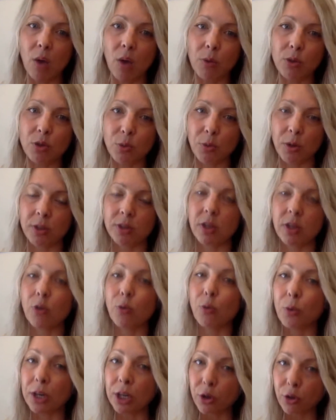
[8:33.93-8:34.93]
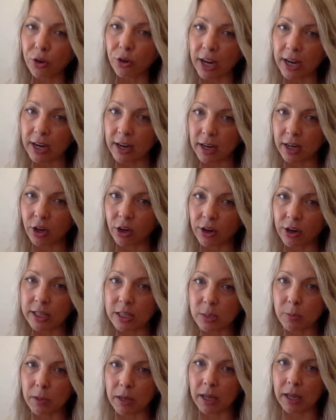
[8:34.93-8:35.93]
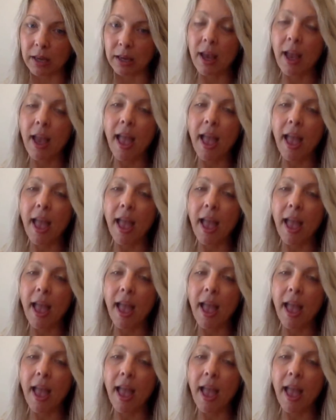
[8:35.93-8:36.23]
which works on recreating your SP